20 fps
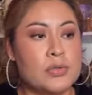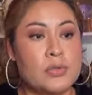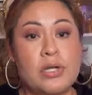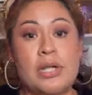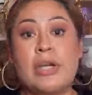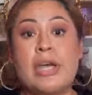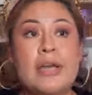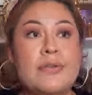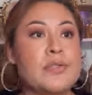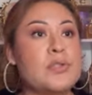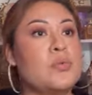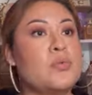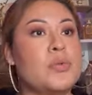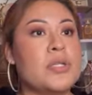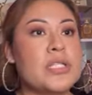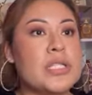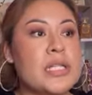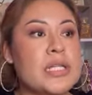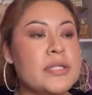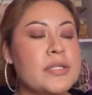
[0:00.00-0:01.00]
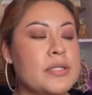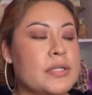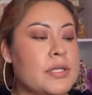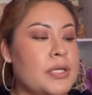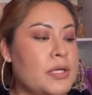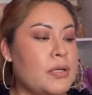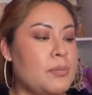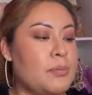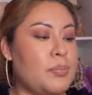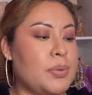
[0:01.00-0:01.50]
So now I have two wristlets,
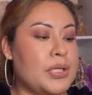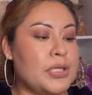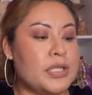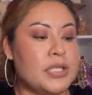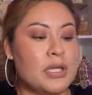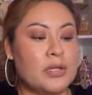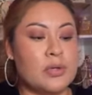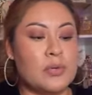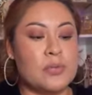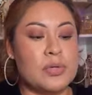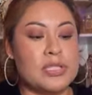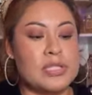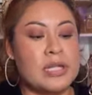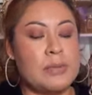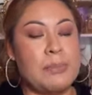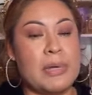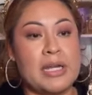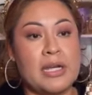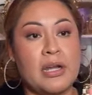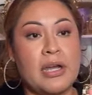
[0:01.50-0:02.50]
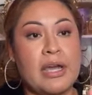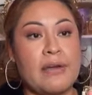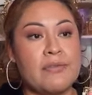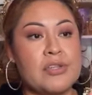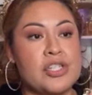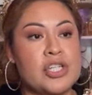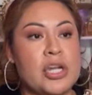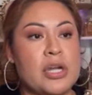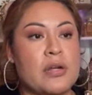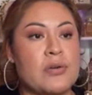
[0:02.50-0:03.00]
but the other wristlet might not have
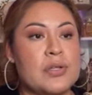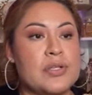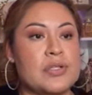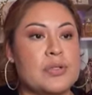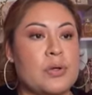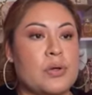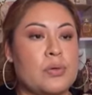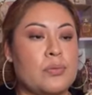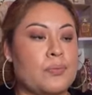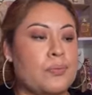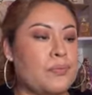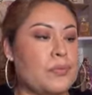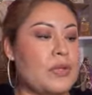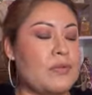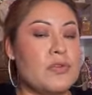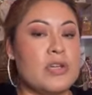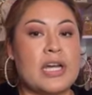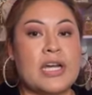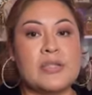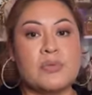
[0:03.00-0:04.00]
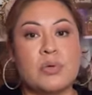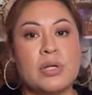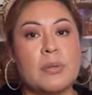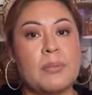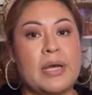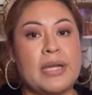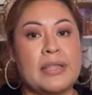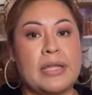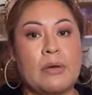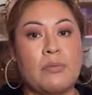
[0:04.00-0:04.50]
a cherry, so if you guys want to
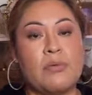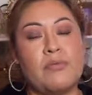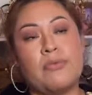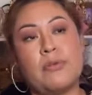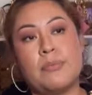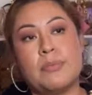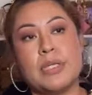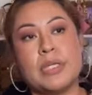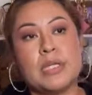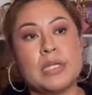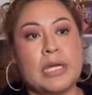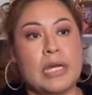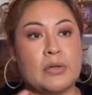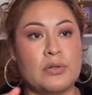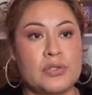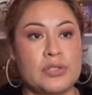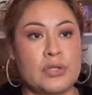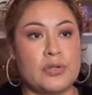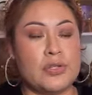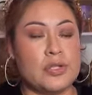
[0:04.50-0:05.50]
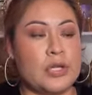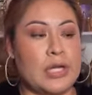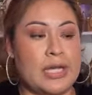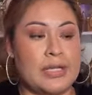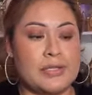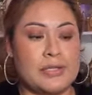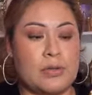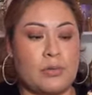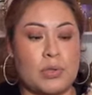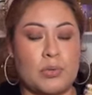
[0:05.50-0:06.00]
buy that one from me, I could sell you
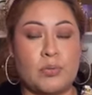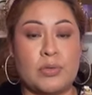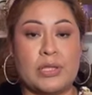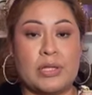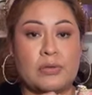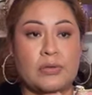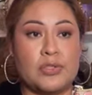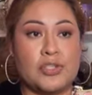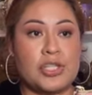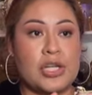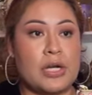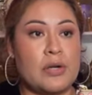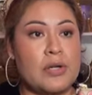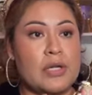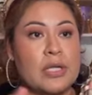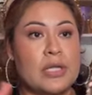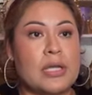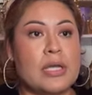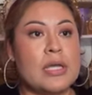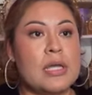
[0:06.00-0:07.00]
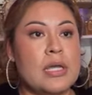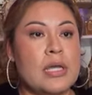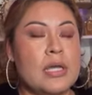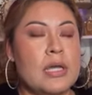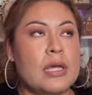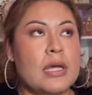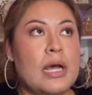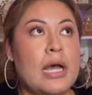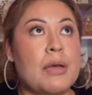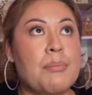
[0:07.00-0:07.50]
guys the one without the cherry.
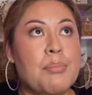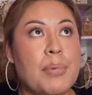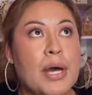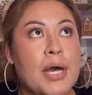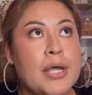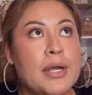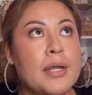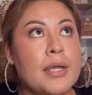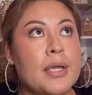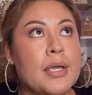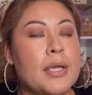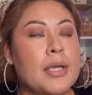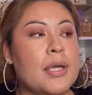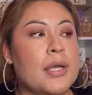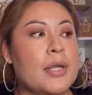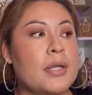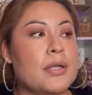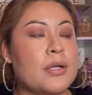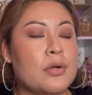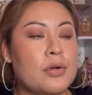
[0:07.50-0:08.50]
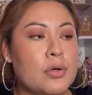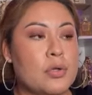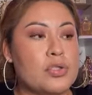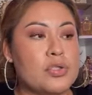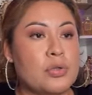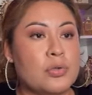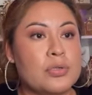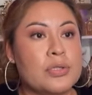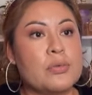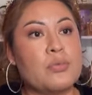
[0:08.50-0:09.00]
I bought it, and the girl
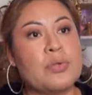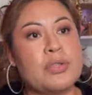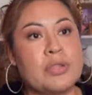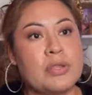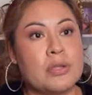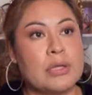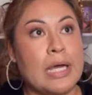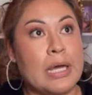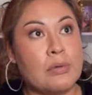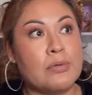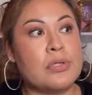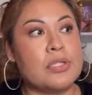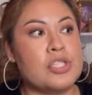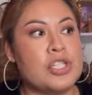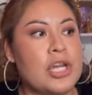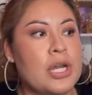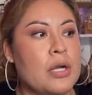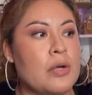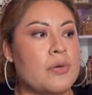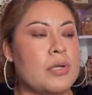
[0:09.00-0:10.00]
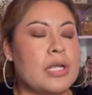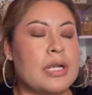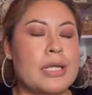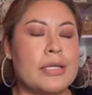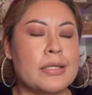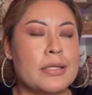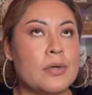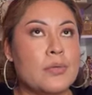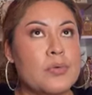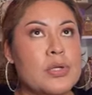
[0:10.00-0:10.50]
sold it without the cherry, and I
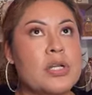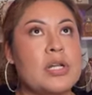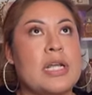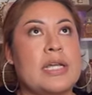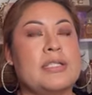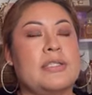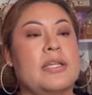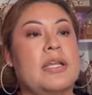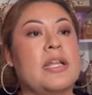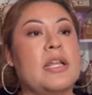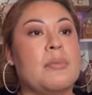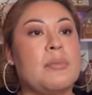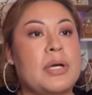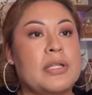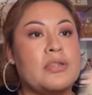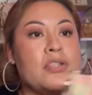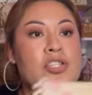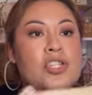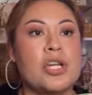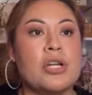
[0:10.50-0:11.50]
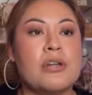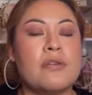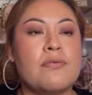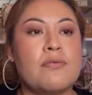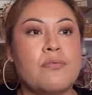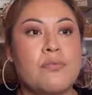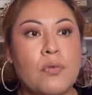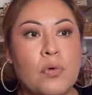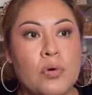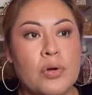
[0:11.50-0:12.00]
didn't realize it. And I bought the cherry
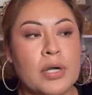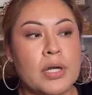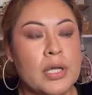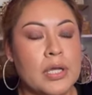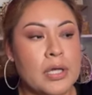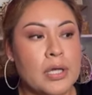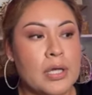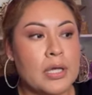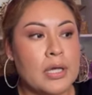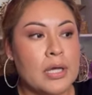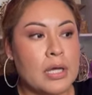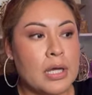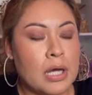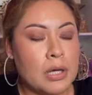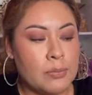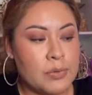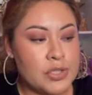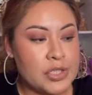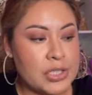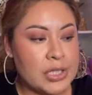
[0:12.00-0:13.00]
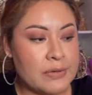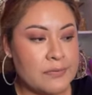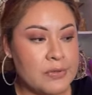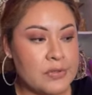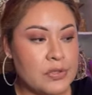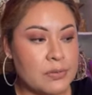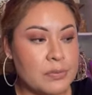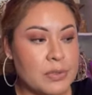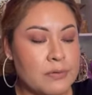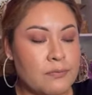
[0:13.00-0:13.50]
for, how much she gave
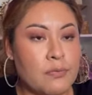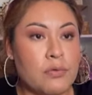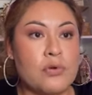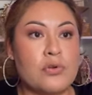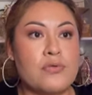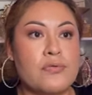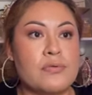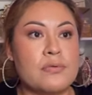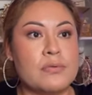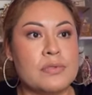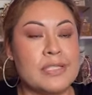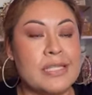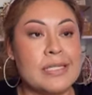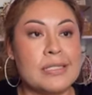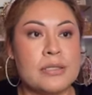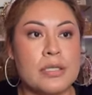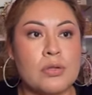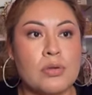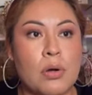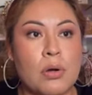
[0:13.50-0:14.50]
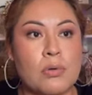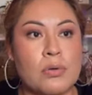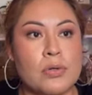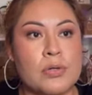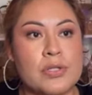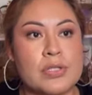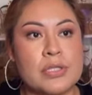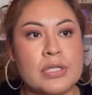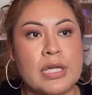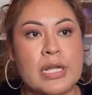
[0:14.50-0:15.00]
it to me? For
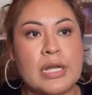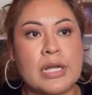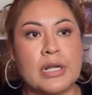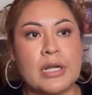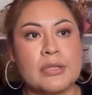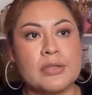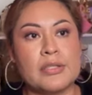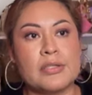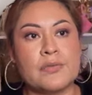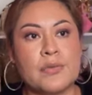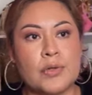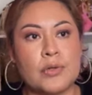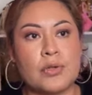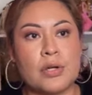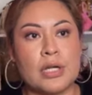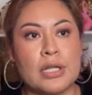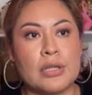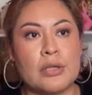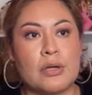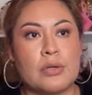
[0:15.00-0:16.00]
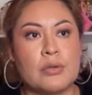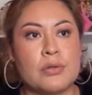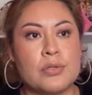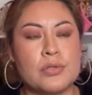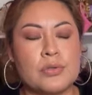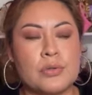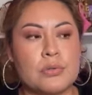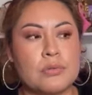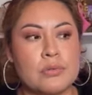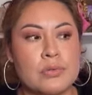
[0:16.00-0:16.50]
$60, and I got this for $30,
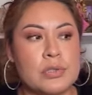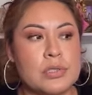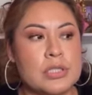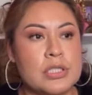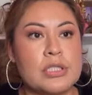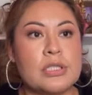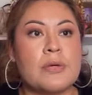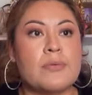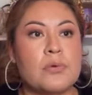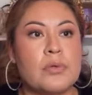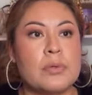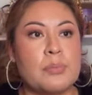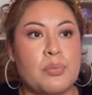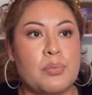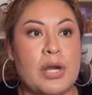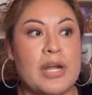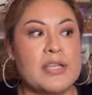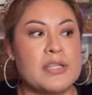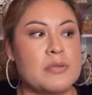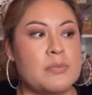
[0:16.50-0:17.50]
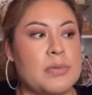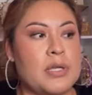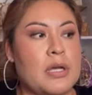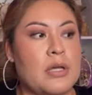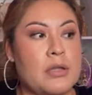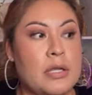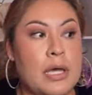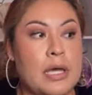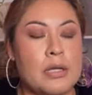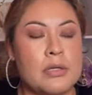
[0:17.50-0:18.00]
so she doubled in price me
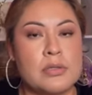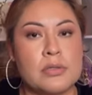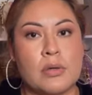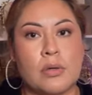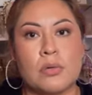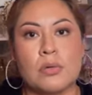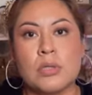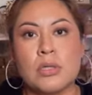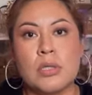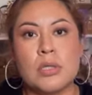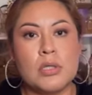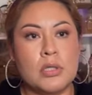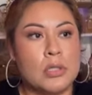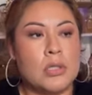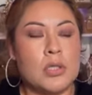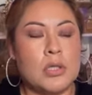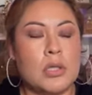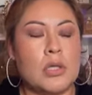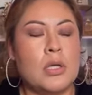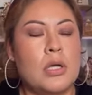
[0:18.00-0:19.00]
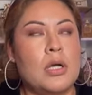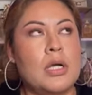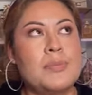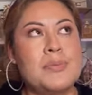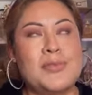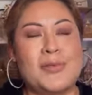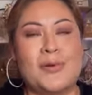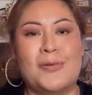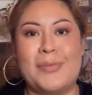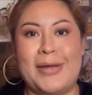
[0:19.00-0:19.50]
on that, so...
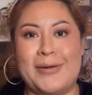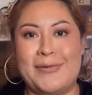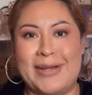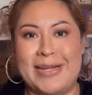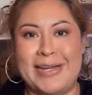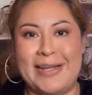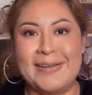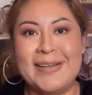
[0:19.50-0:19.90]
I'm so mad right now.